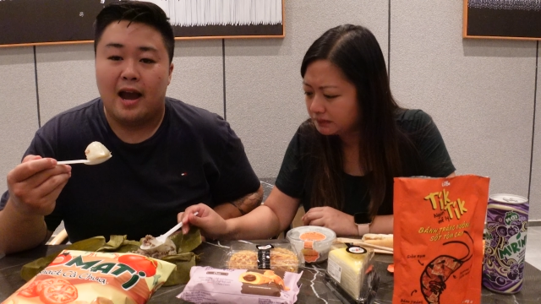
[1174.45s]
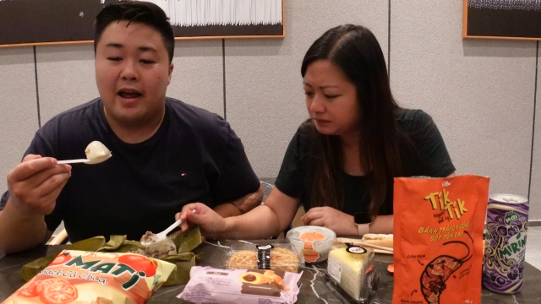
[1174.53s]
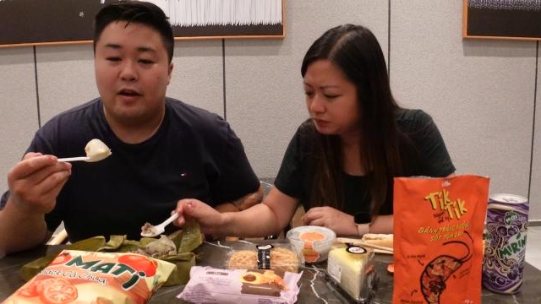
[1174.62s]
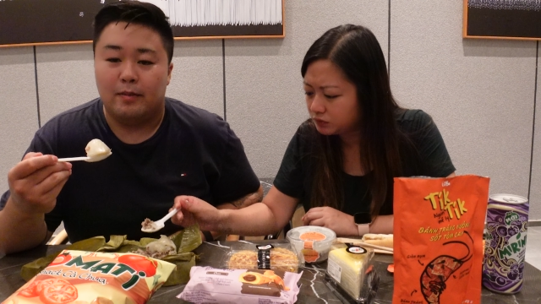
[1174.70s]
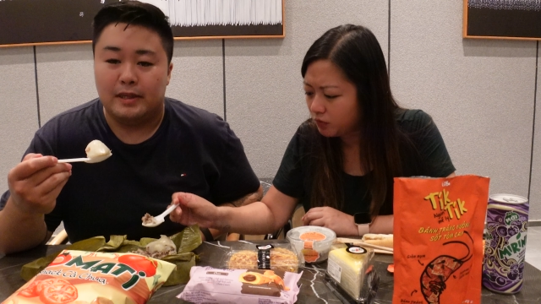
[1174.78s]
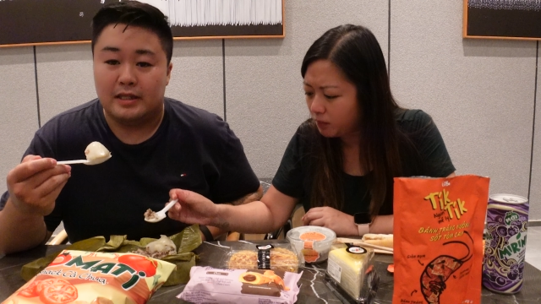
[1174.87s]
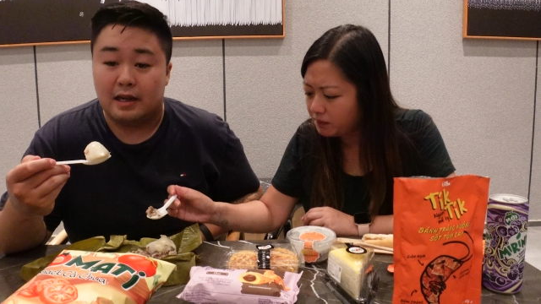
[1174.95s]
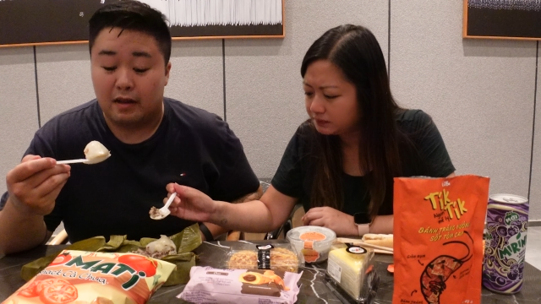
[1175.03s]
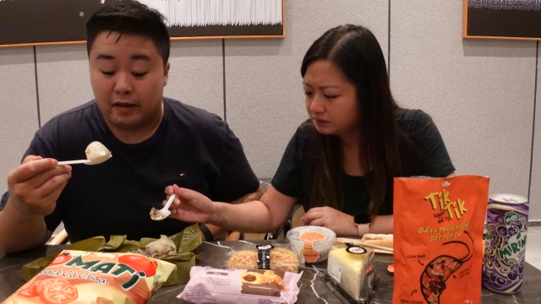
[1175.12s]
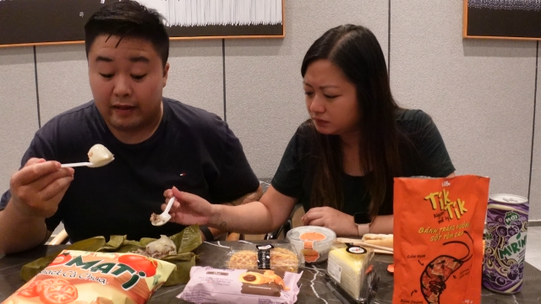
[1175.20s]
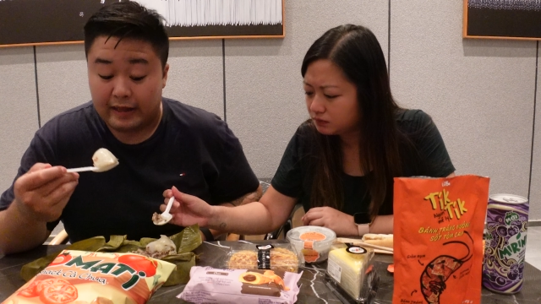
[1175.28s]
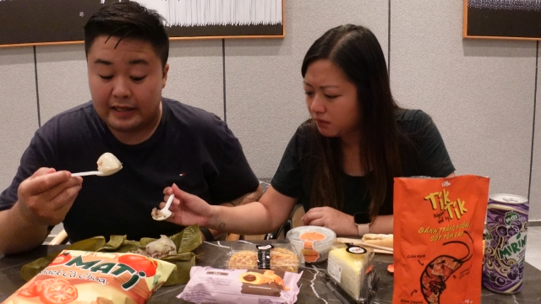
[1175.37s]
Speaker 1: and they'll be
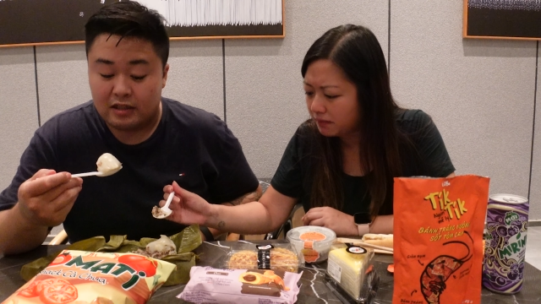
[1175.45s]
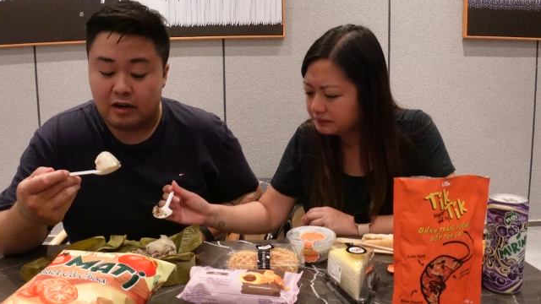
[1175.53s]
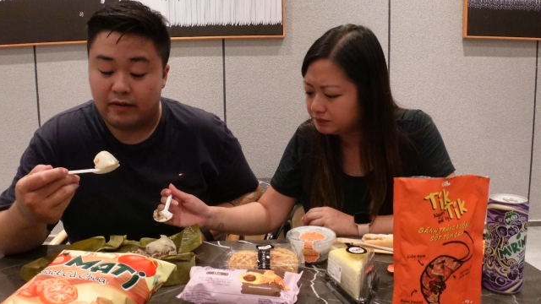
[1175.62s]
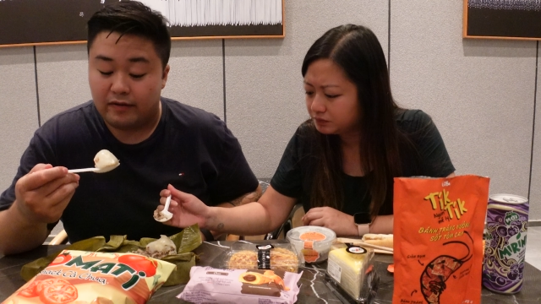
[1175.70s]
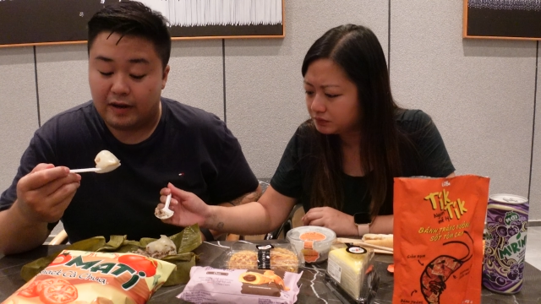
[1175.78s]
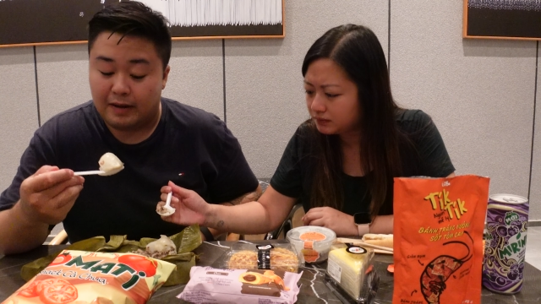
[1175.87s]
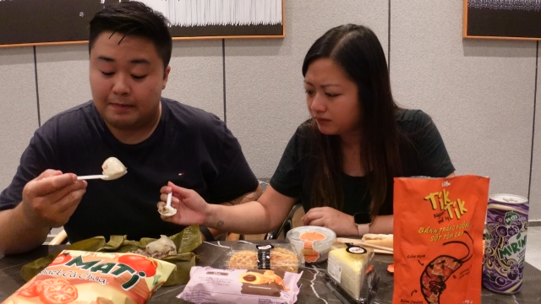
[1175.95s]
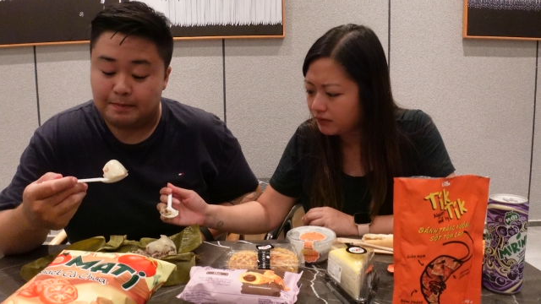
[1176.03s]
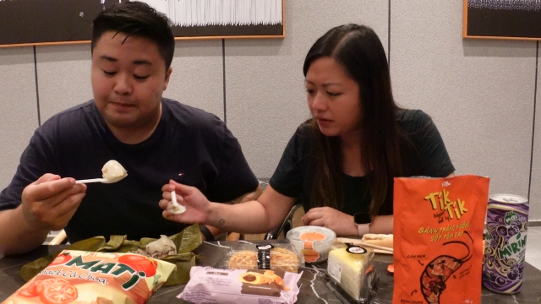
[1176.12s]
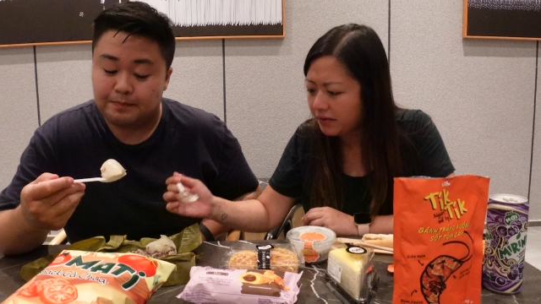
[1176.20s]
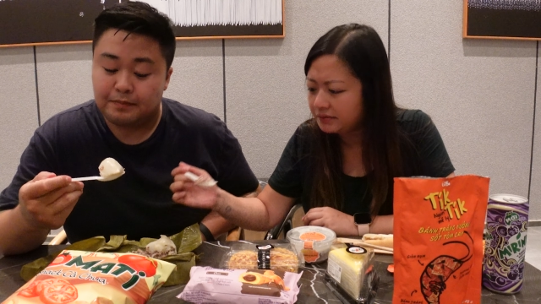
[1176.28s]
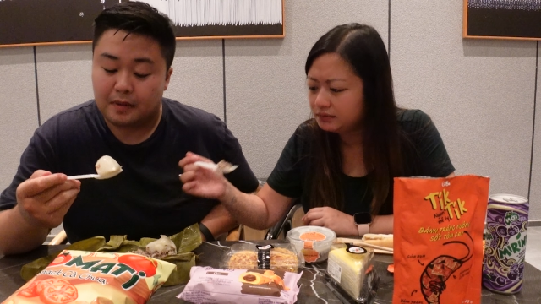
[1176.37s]
selling these kind of um,
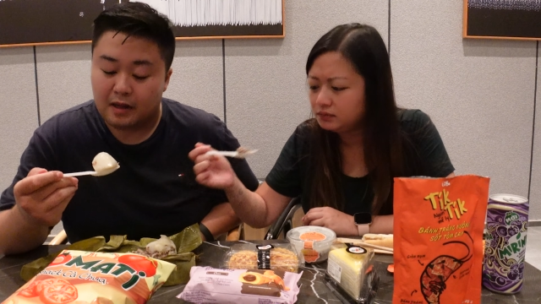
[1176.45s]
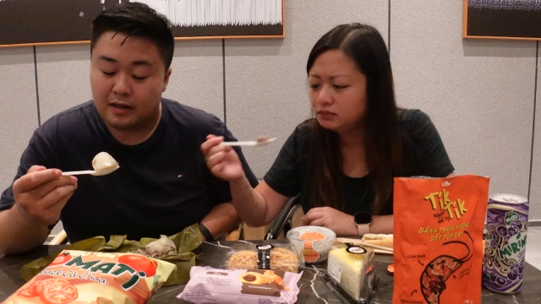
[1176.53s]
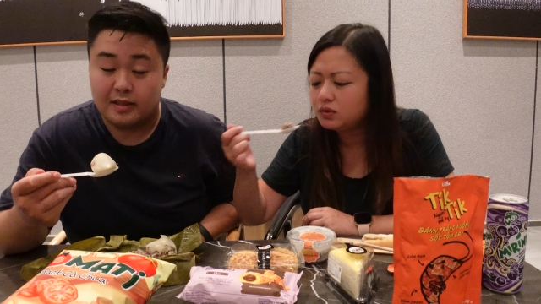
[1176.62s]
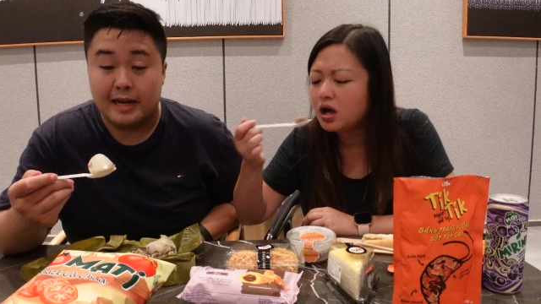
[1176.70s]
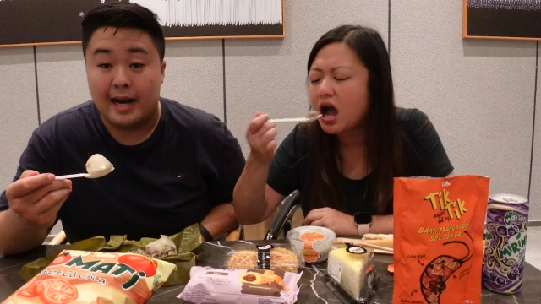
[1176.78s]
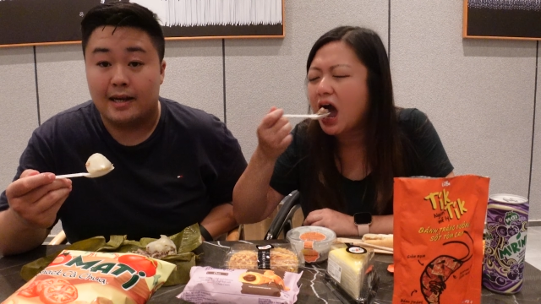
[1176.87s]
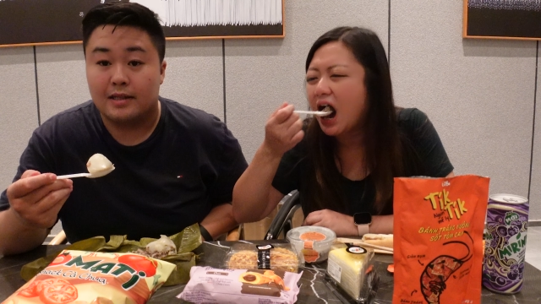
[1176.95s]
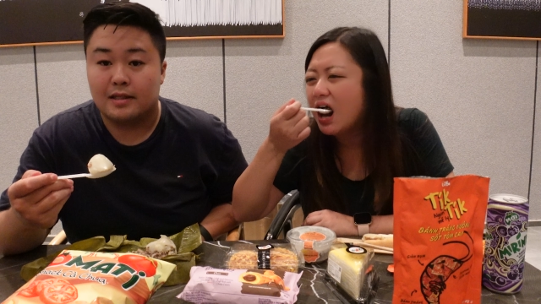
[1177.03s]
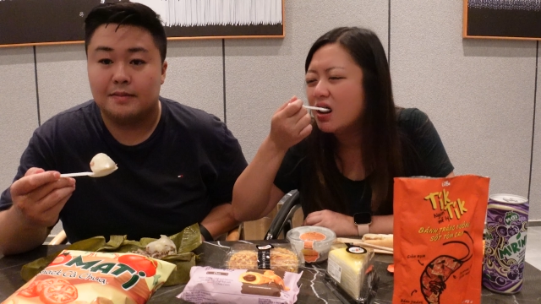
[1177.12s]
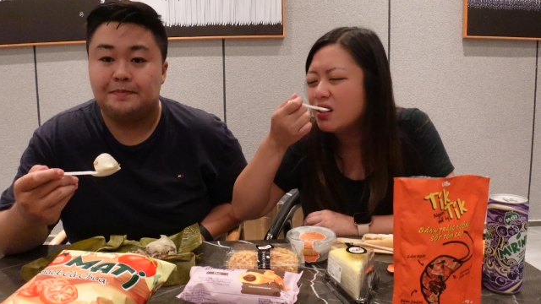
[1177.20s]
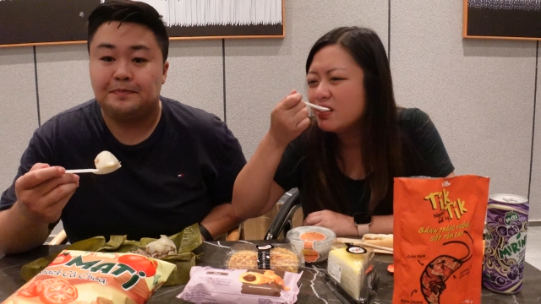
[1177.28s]
snacks.